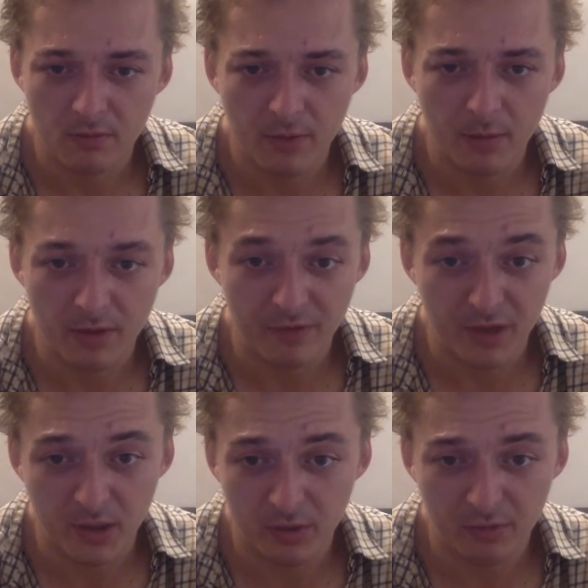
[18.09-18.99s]
Maybe a
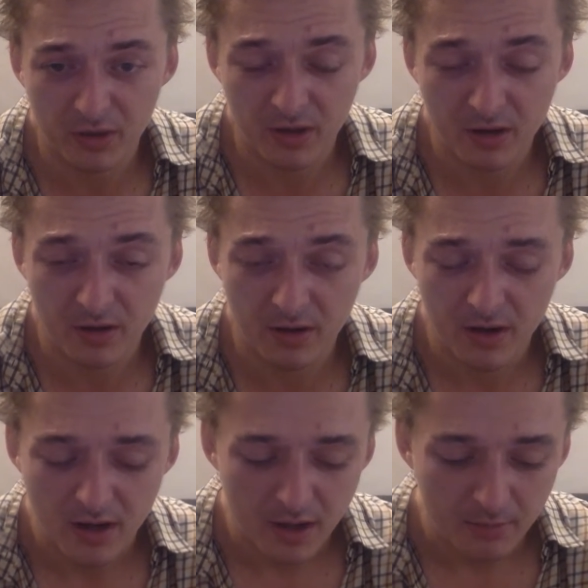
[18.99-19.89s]
video in return,
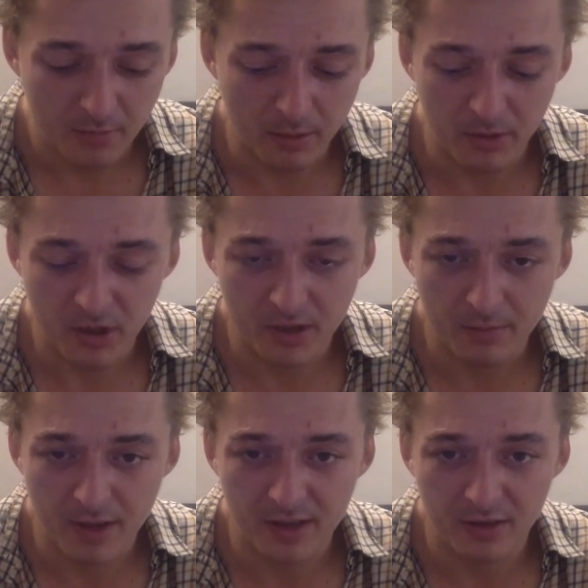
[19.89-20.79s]
maybe just a
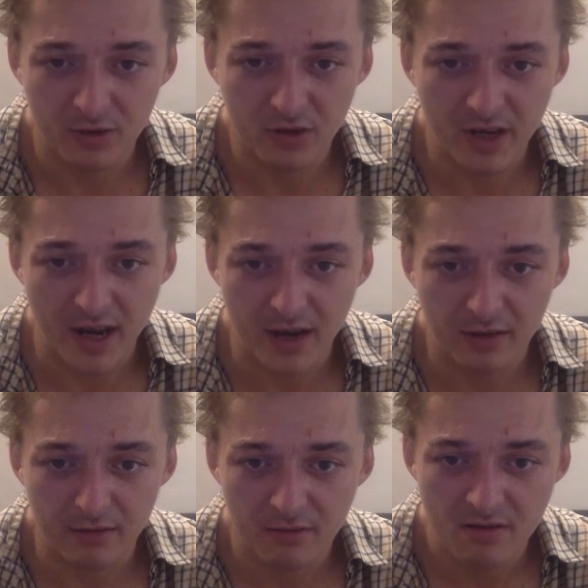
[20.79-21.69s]
message
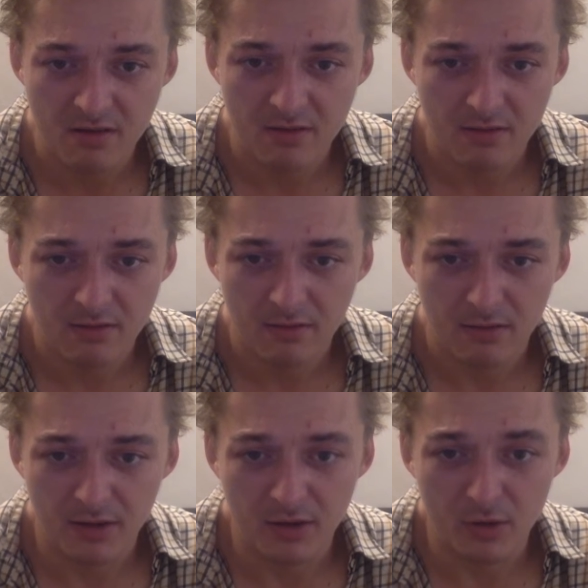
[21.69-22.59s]
saying
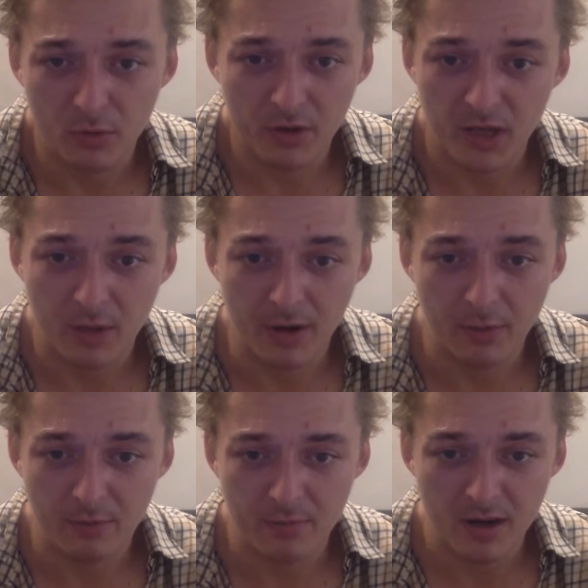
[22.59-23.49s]
you don't want to go
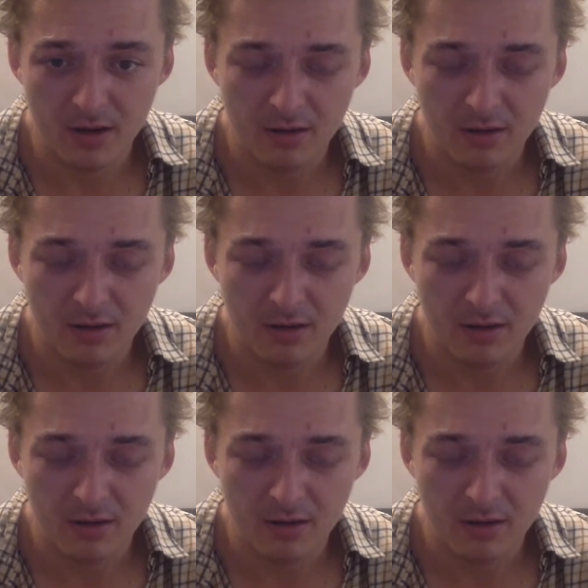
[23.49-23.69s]
out with me.